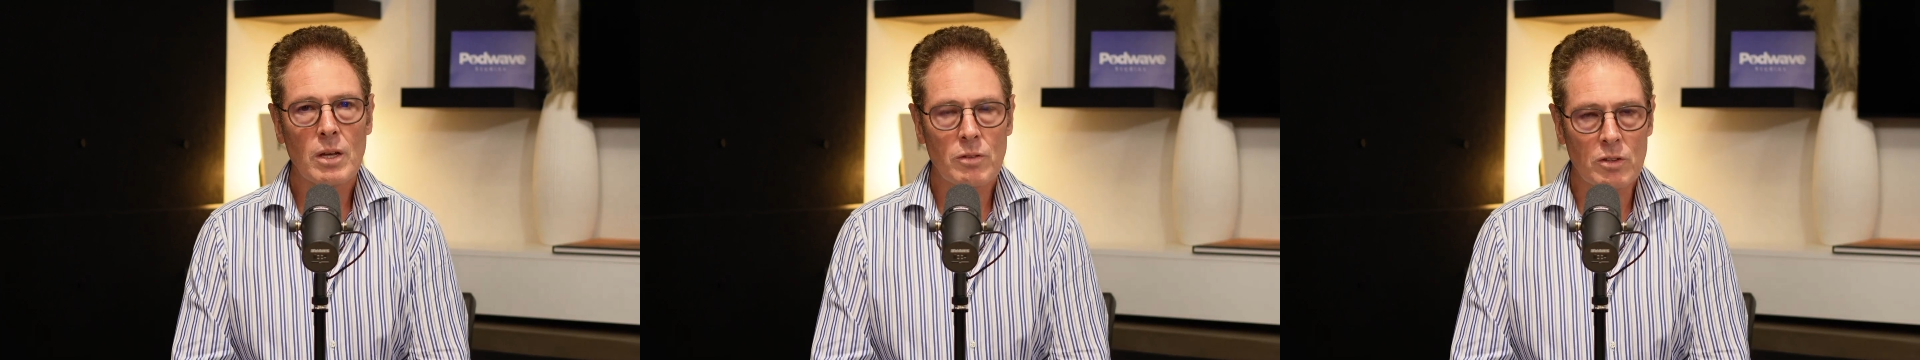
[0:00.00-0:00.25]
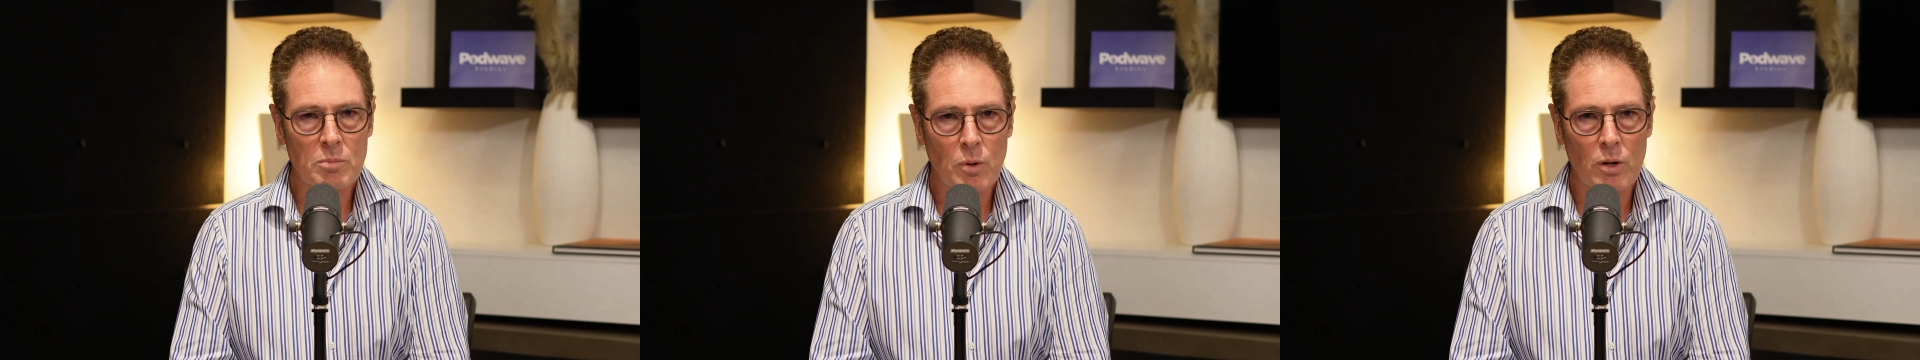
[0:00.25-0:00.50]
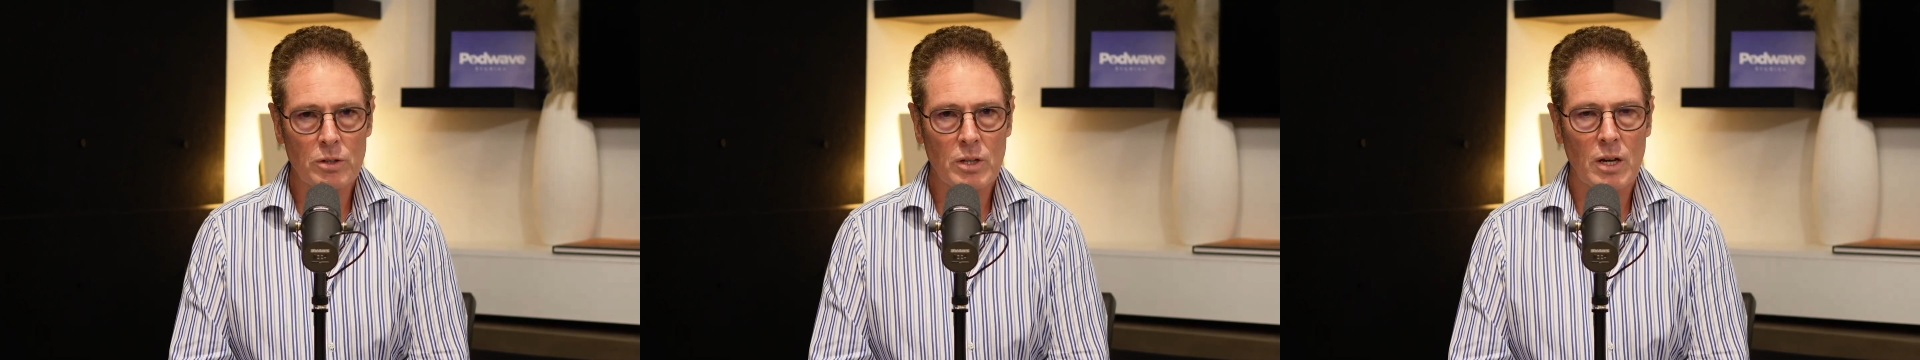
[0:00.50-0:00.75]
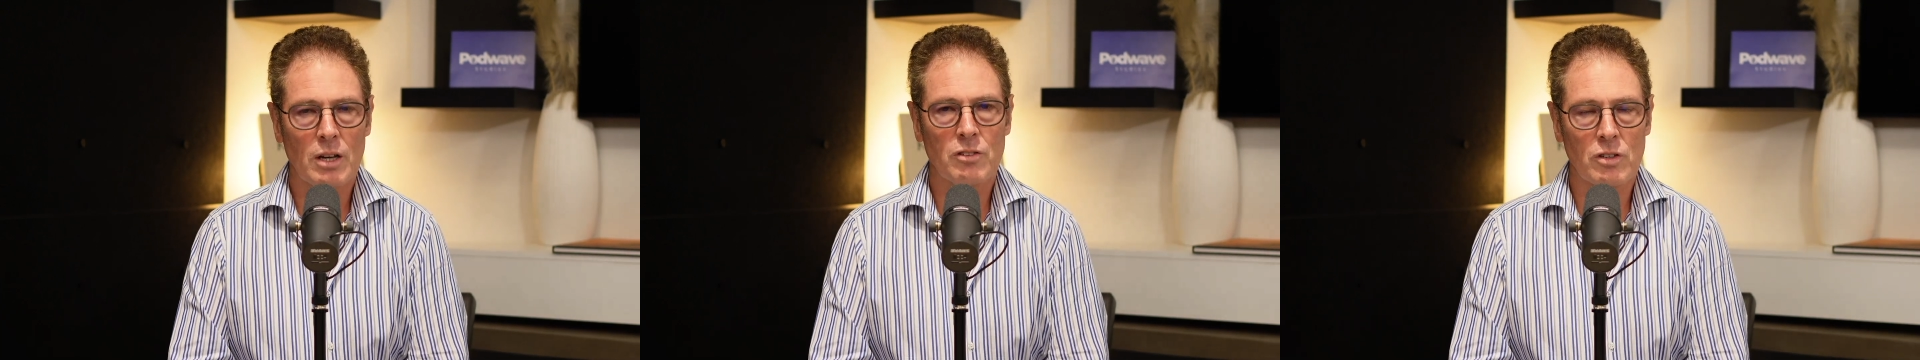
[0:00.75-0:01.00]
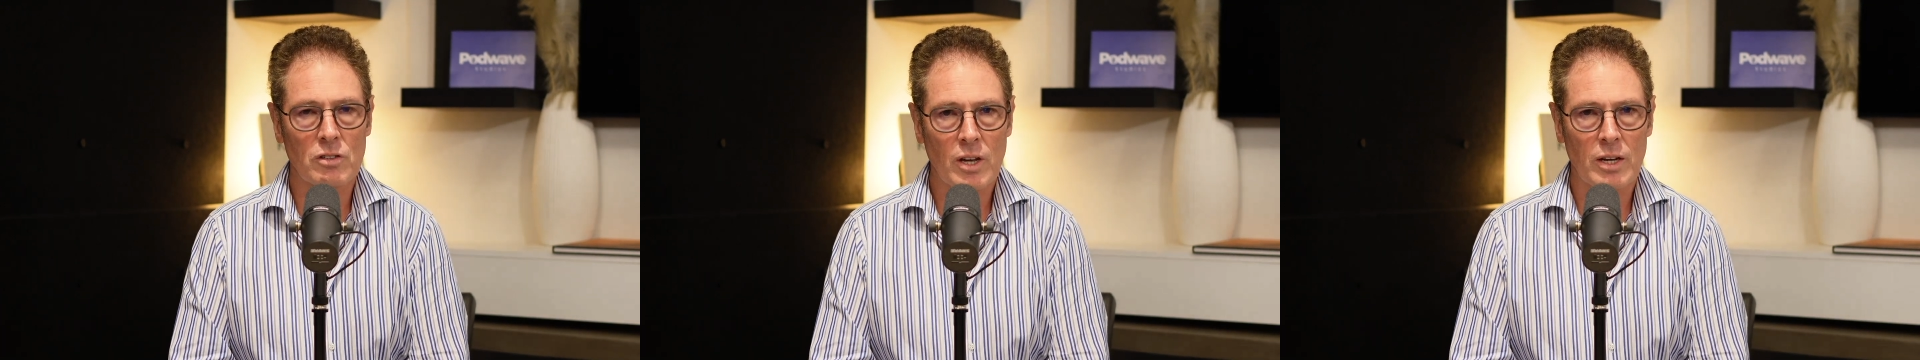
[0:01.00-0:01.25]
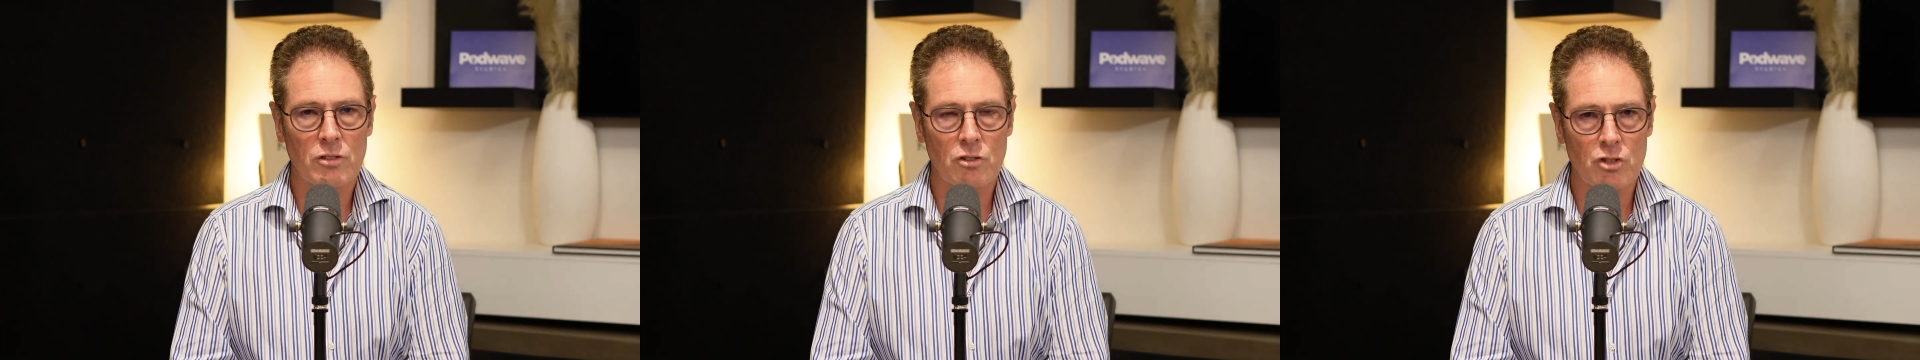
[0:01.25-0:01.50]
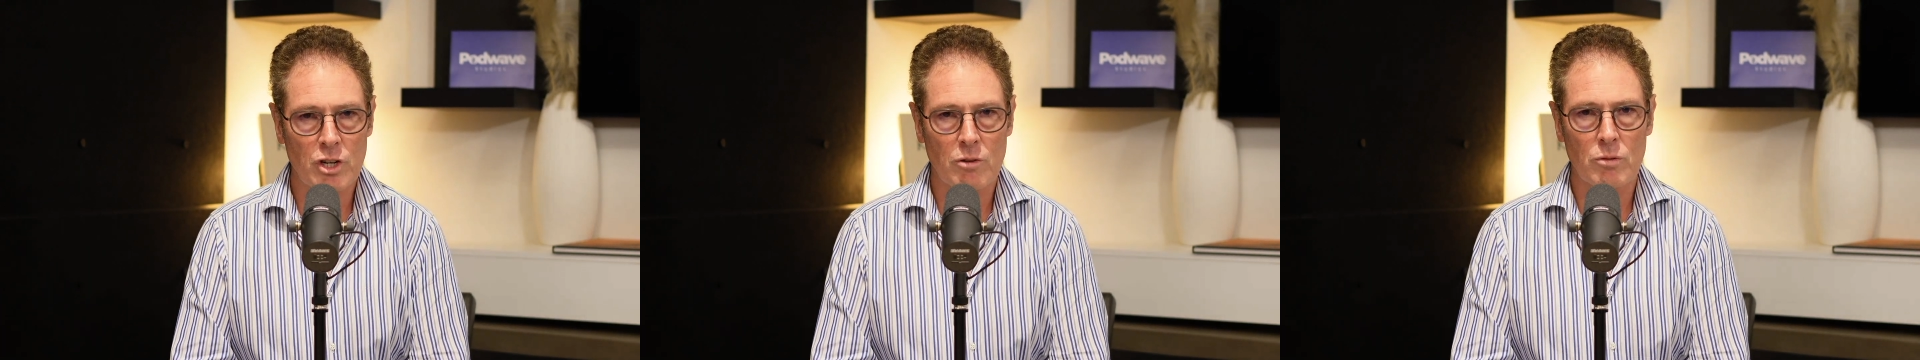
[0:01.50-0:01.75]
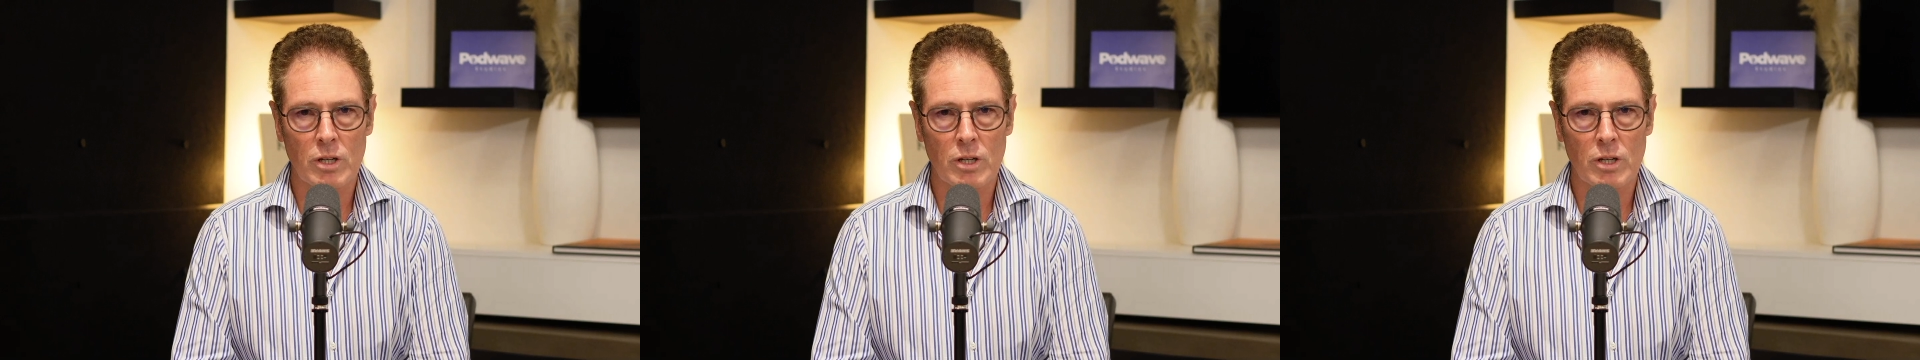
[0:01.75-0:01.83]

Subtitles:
This podcast contains general